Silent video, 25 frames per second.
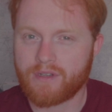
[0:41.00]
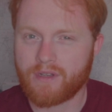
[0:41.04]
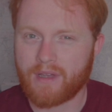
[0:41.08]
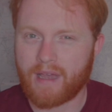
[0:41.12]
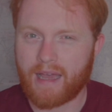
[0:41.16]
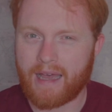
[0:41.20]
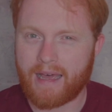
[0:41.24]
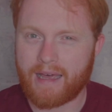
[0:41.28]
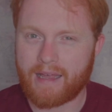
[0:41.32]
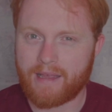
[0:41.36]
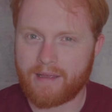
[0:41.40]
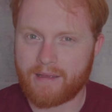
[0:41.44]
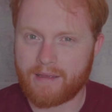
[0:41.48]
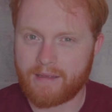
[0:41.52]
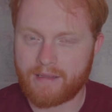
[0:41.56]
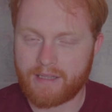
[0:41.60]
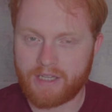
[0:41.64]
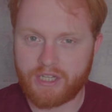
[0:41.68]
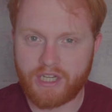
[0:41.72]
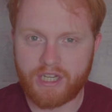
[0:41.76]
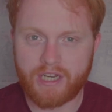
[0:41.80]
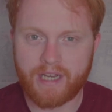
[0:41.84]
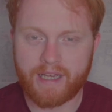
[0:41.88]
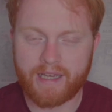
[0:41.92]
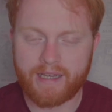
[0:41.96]
the
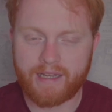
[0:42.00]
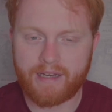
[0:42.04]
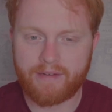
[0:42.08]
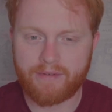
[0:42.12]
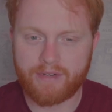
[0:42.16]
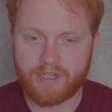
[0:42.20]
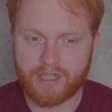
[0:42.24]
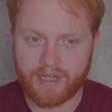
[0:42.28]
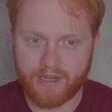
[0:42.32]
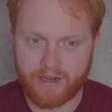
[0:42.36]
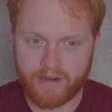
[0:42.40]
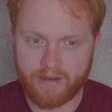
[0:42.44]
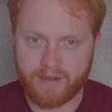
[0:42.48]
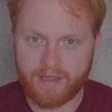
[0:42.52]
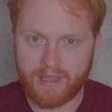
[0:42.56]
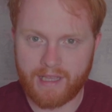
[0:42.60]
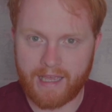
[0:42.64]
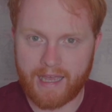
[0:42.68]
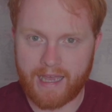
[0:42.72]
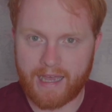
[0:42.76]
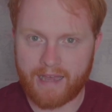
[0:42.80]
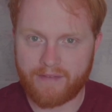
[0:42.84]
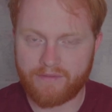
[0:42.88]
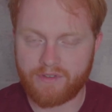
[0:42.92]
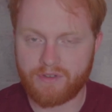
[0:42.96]
G9, which I currently
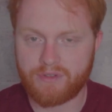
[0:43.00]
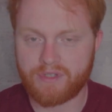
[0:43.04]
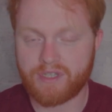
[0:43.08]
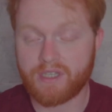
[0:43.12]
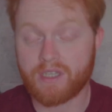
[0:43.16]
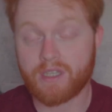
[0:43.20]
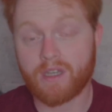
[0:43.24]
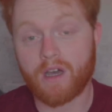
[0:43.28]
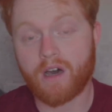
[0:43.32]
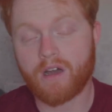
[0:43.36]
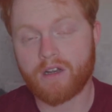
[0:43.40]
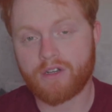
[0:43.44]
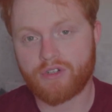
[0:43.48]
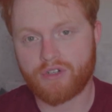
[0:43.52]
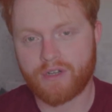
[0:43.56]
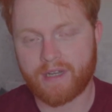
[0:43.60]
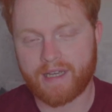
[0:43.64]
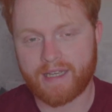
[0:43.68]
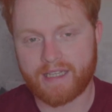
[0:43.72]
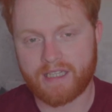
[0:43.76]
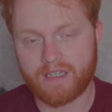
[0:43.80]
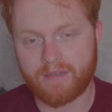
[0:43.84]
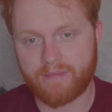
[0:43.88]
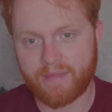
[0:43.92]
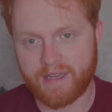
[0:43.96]
have, uses
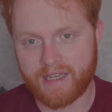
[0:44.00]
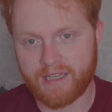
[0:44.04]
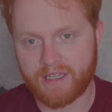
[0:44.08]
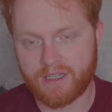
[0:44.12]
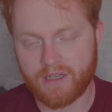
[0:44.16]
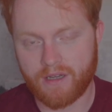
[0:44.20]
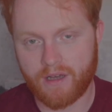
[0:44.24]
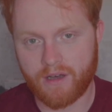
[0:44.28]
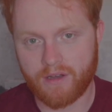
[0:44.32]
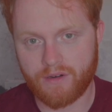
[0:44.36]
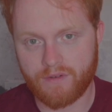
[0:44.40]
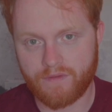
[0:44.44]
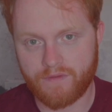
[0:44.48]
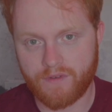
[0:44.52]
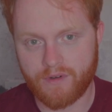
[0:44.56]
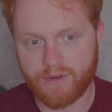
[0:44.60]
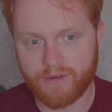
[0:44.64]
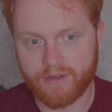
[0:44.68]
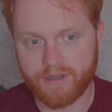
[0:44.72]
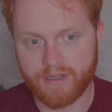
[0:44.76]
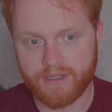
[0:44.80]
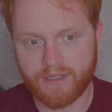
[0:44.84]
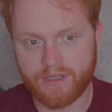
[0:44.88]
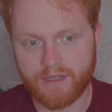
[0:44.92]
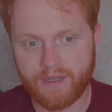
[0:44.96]
contrast-based
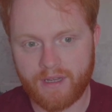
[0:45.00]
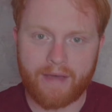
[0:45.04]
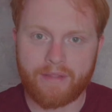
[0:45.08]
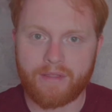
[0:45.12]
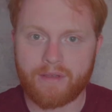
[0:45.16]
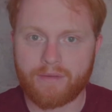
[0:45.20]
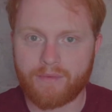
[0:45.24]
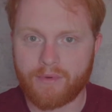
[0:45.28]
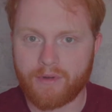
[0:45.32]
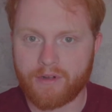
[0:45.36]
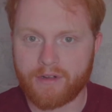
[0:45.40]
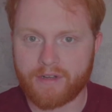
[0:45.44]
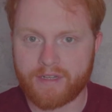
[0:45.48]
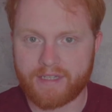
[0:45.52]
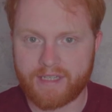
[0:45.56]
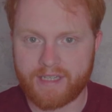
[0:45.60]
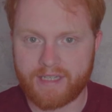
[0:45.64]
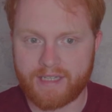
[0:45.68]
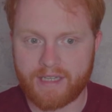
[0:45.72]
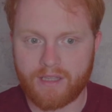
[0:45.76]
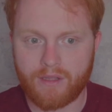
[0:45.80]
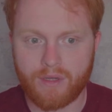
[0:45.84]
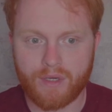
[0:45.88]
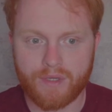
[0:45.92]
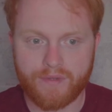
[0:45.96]
autofocus. How that works
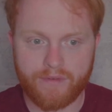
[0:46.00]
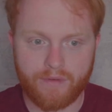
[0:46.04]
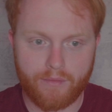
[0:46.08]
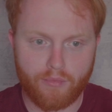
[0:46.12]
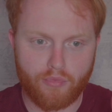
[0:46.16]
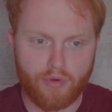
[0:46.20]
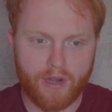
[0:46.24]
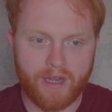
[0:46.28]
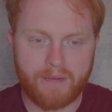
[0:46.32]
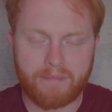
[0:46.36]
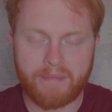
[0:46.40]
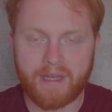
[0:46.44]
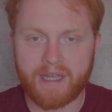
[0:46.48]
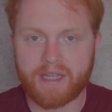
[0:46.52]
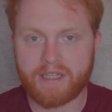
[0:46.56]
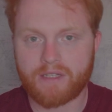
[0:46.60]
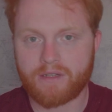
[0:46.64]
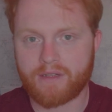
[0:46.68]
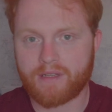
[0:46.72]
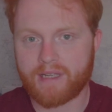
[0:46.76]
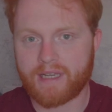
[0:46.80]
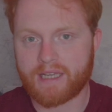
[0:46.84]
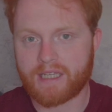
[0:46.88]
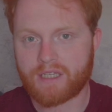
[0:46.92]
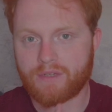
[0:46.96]
is it looks for a bright
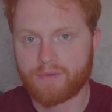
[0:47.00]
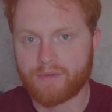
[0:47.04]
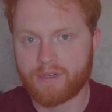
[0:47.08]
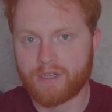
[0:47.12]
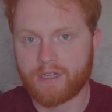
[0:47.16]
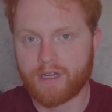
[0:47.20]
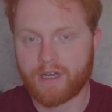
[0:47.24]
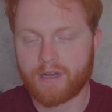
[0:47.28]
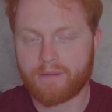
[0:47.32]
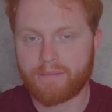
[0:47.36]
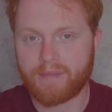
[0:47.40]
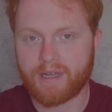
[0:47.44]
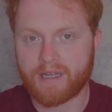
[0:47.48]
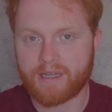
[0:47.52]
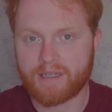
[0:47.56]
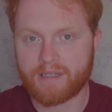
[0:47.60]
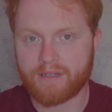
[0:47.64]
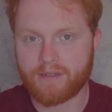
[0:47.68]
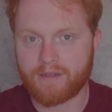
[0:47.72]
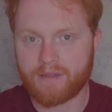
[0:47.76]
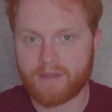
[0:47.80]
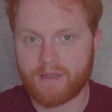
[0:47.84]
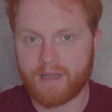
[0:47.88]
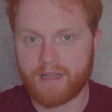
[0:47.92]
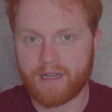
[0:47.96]
pixel next to a dark
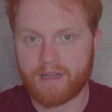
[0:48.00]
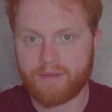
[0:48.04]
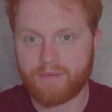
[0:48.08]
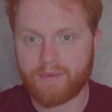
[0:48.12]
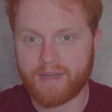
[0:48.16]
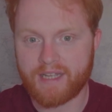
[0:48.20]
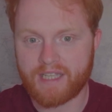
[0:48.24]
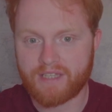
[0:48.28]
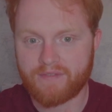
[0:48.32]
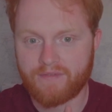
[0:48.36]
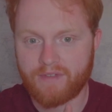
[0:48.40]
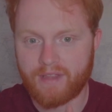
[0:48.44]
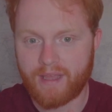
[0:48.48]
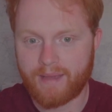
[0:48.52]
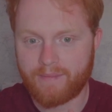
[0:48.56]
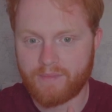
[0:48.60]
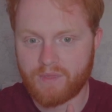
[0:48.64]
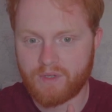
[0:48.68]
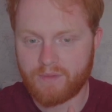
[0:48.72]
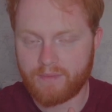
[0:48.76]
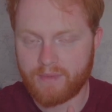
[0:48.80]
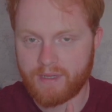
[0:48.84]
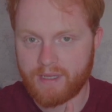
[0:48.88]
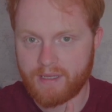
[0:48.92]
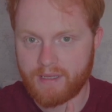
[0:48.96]
pixel and it waits for them
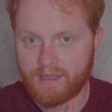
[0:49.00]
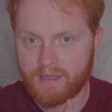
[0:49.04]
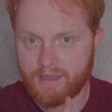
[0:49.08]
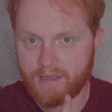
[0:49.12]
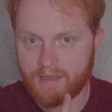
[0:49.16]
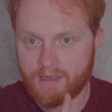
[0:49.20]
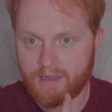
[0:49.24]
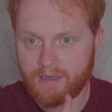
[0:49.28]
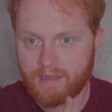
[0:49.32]
to be